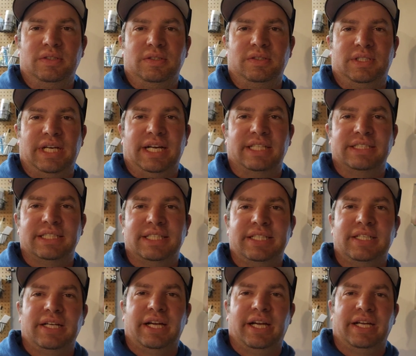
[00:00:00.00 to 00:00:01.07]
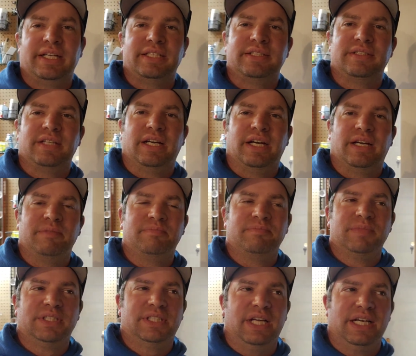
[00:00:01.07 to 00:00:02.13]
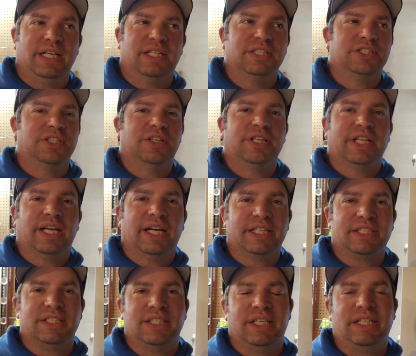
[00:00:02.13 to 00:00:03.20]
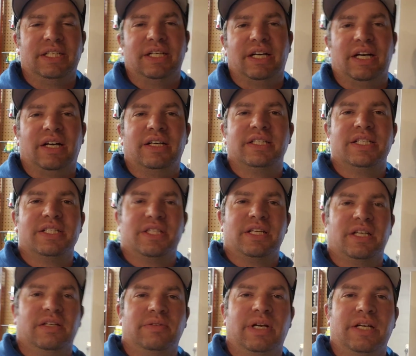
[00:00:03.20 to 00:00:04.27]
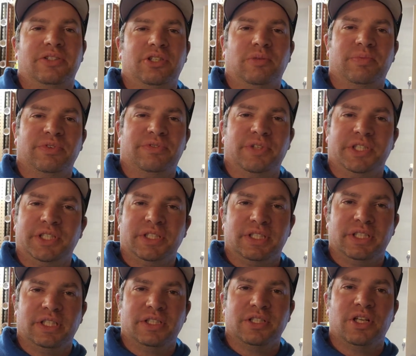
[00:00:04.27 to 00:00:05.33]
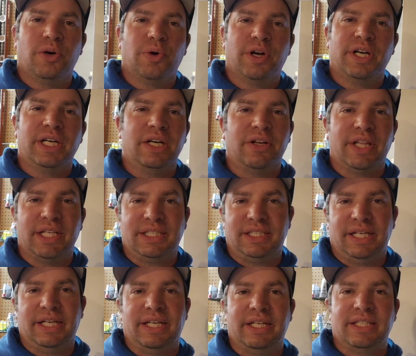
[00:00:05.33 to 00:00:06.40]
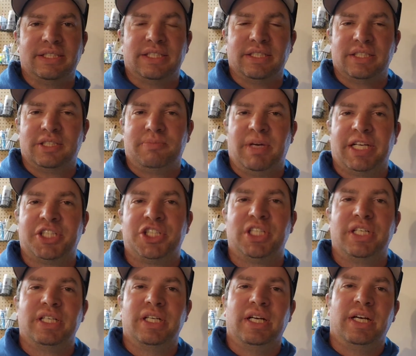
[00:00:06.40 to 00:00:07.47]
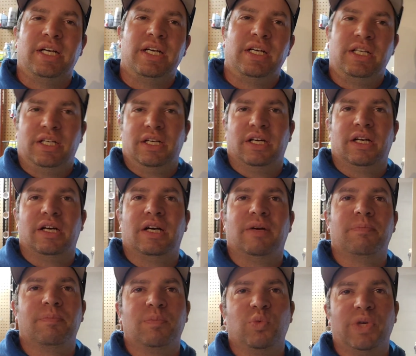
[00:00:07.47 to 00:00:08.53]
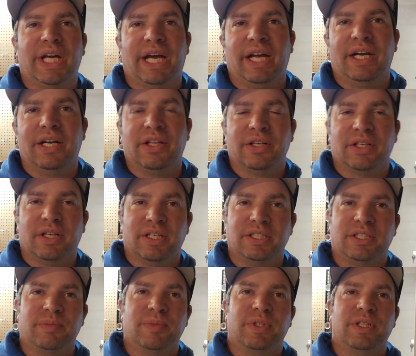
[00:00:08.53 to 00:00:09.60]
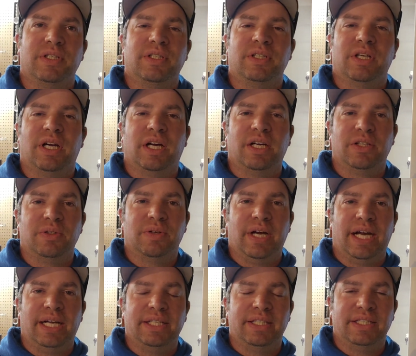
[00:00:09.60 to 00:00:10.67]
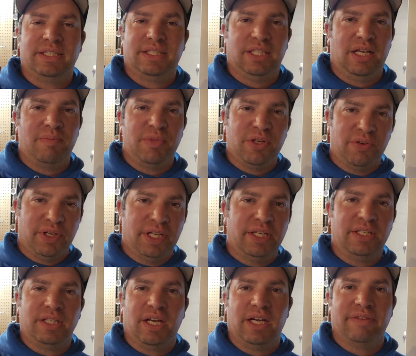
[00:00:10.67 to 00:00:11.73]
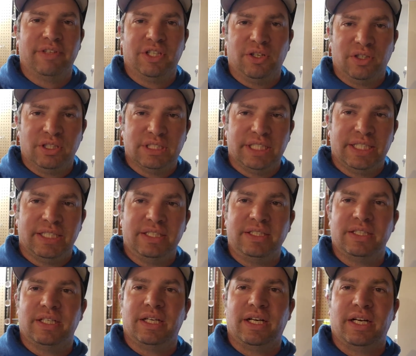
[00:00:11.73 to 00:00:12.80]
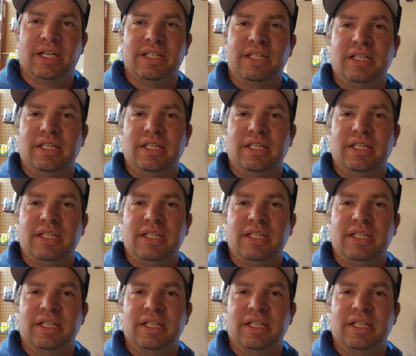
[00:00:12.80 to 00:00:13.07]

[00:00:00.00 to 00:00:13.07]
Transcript: Secondly, and uh, it's kind of concerning actually, uh, is their round trip efficiency is nowhere near they say it is in the spec sheet. Um, we had another customer uh, who had this same unit, kind of an early uh,